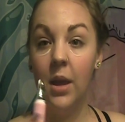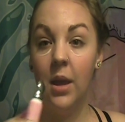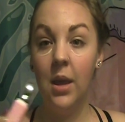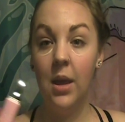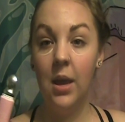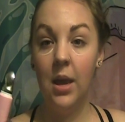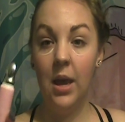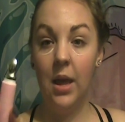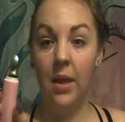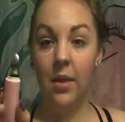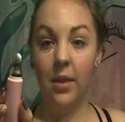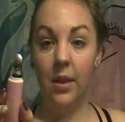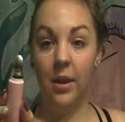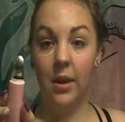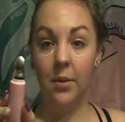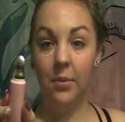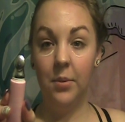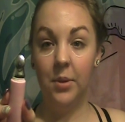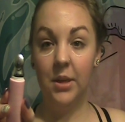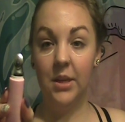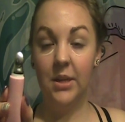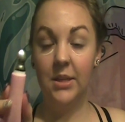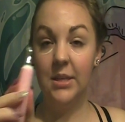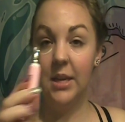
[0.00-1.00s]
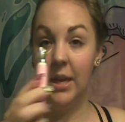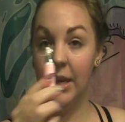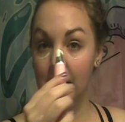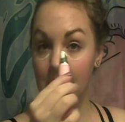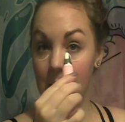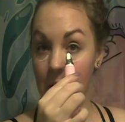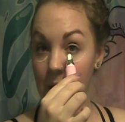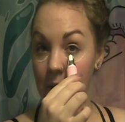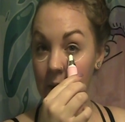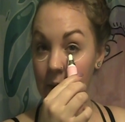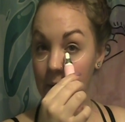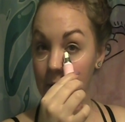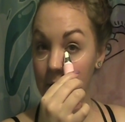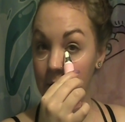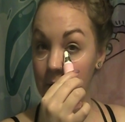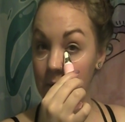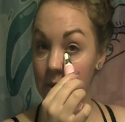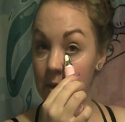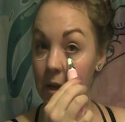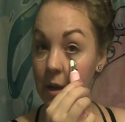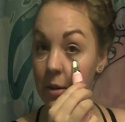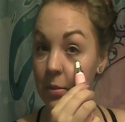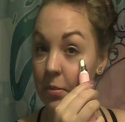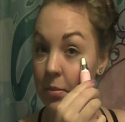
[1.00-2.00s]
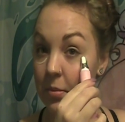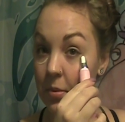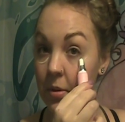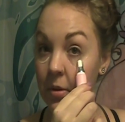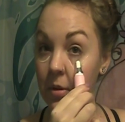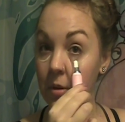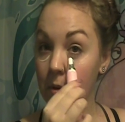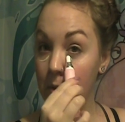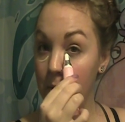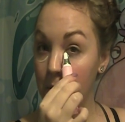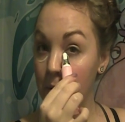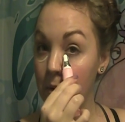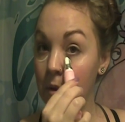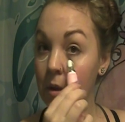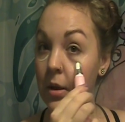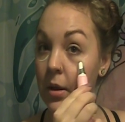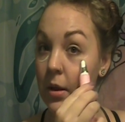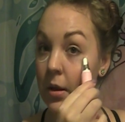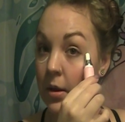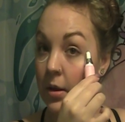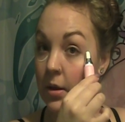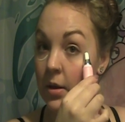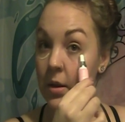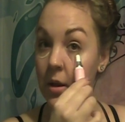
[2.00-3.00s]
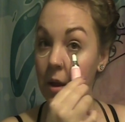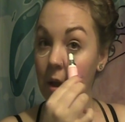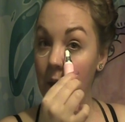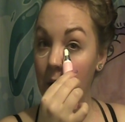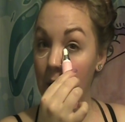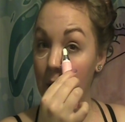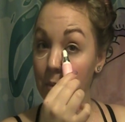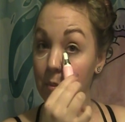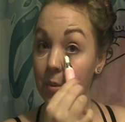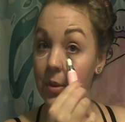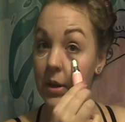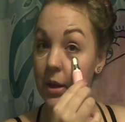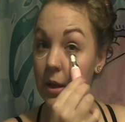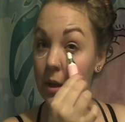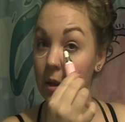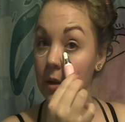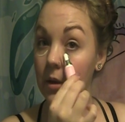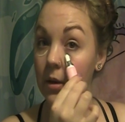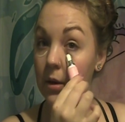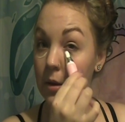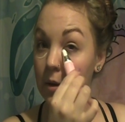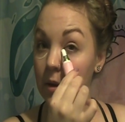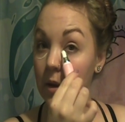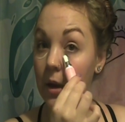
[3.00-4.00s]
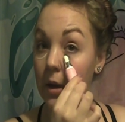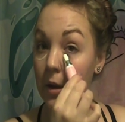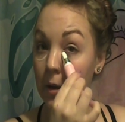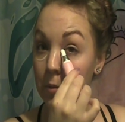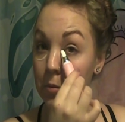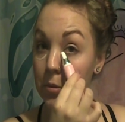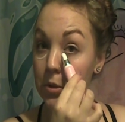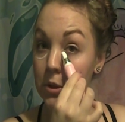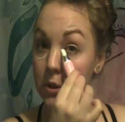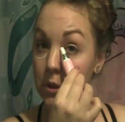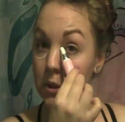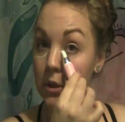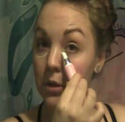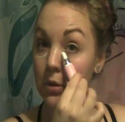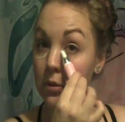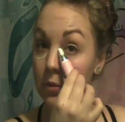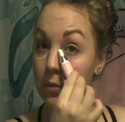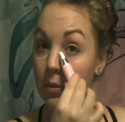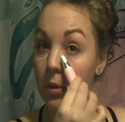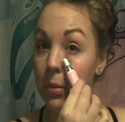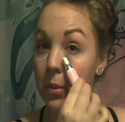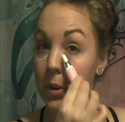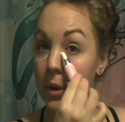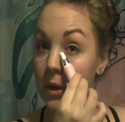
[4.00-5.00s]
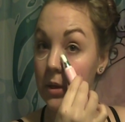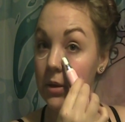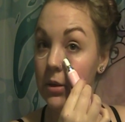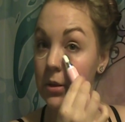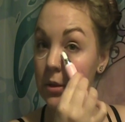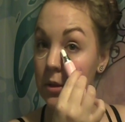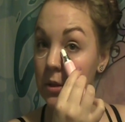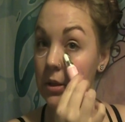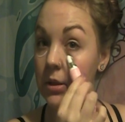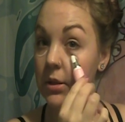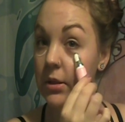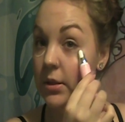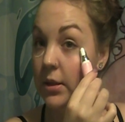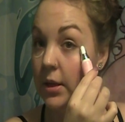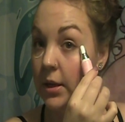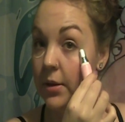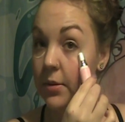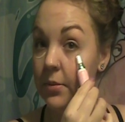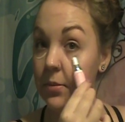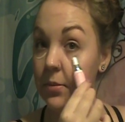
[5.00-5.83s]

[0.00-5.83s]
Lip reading: and then I'm going to take the iron type applicator and I'm just going to rub it into the skin.